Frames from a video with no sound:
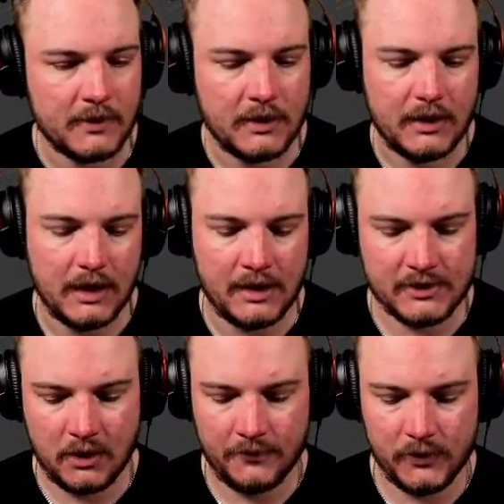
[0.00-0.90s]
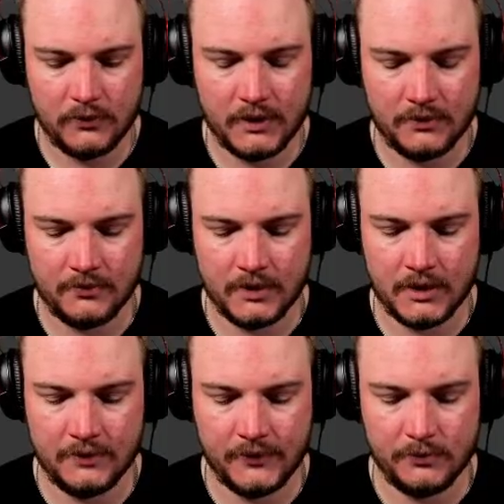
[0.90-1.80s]
And I saw a few of them, a
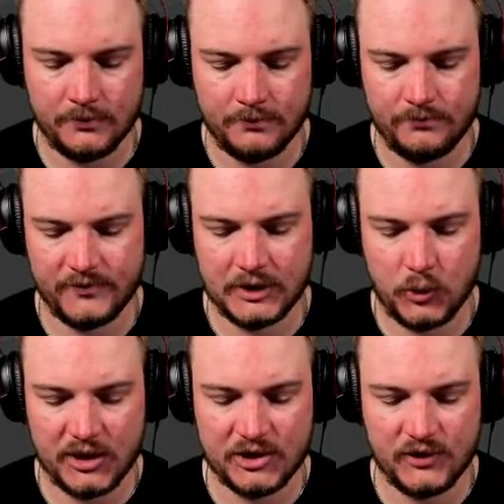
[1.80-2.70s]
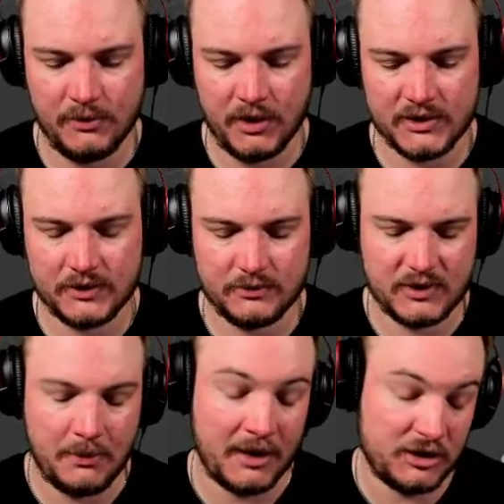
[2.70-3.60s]
few Twitch streamers, so I
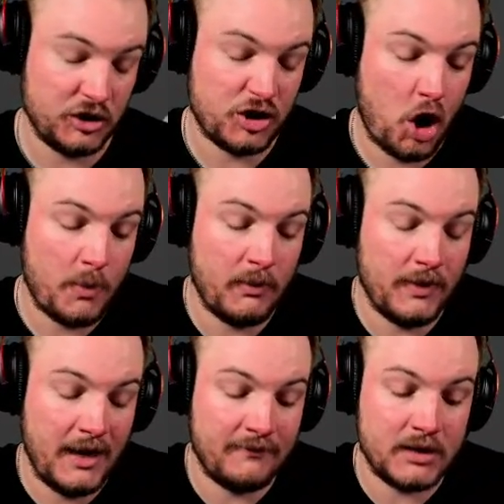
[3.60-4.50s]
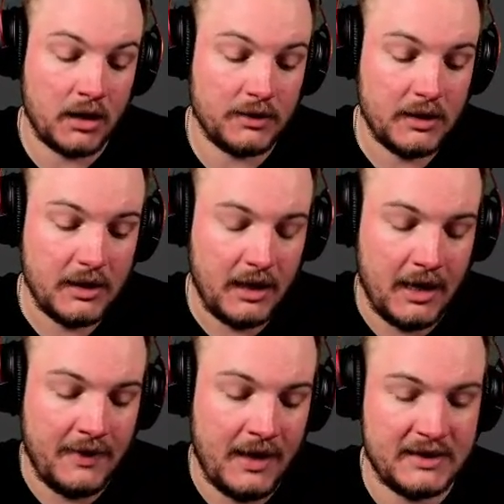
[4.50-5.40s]
might just copy what they've done. And
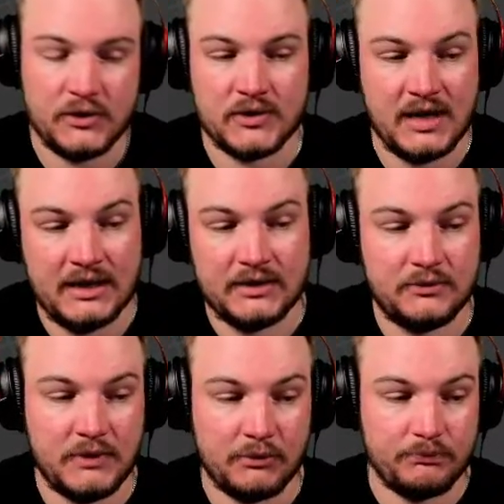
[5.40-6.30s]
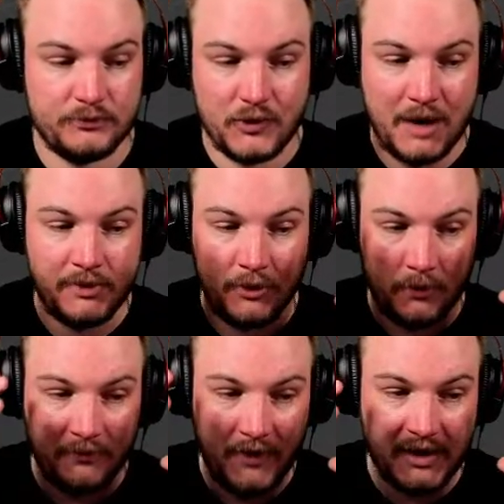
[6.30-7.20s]
that is just they grab their own
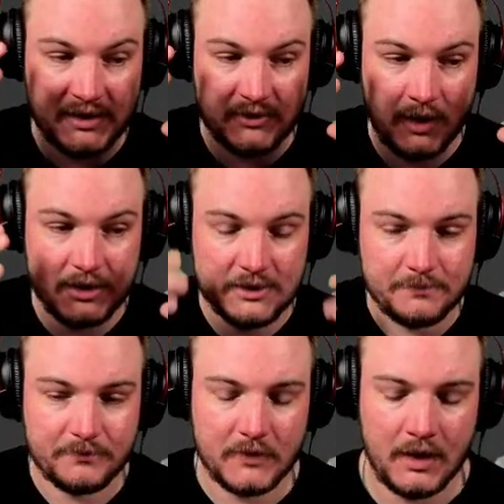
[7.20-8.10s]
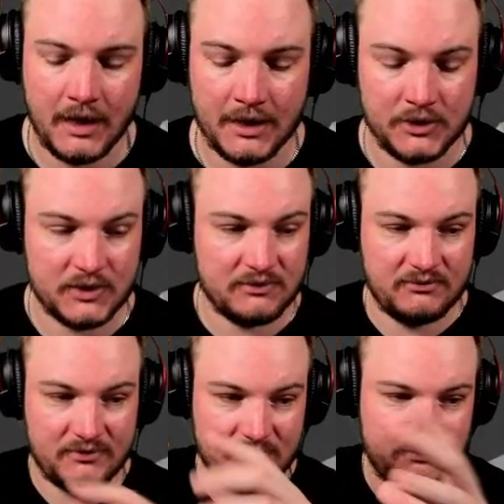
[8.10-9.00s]
faces, right? And just
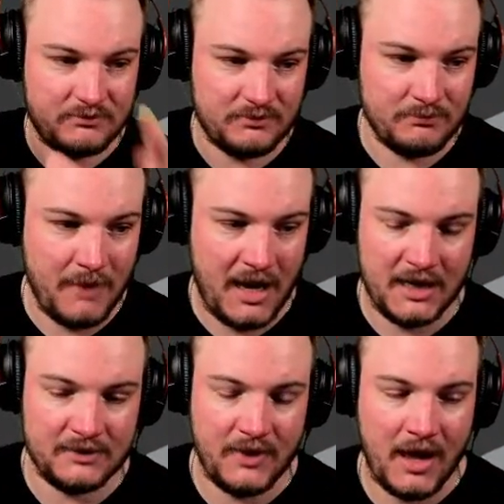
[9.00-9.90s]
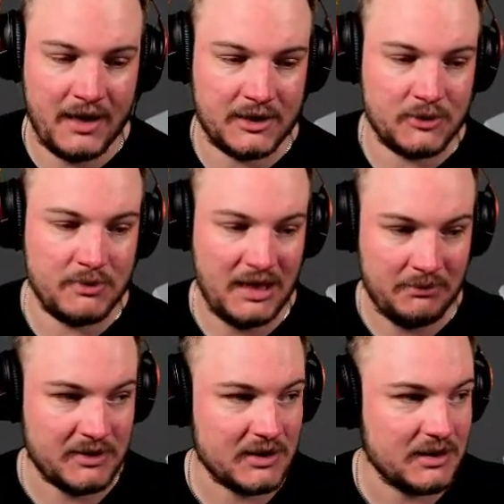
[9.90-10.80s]
made that into
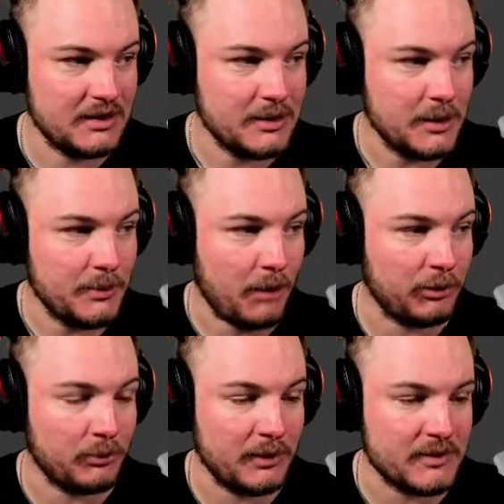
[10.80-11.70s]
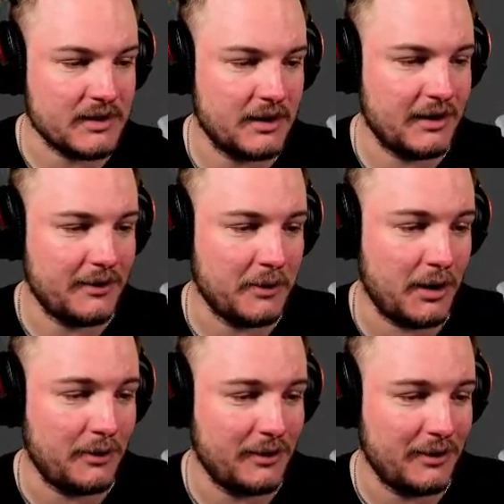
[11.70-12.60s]
memes, popular memes.
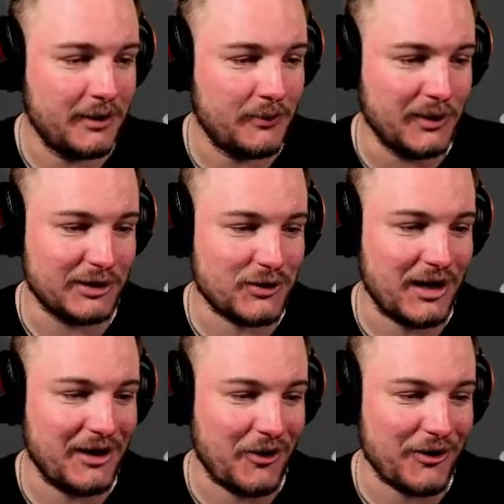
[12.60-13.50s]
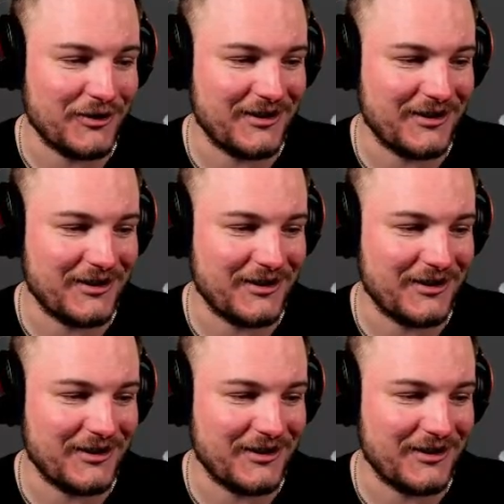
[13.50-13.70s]
We'll try harder.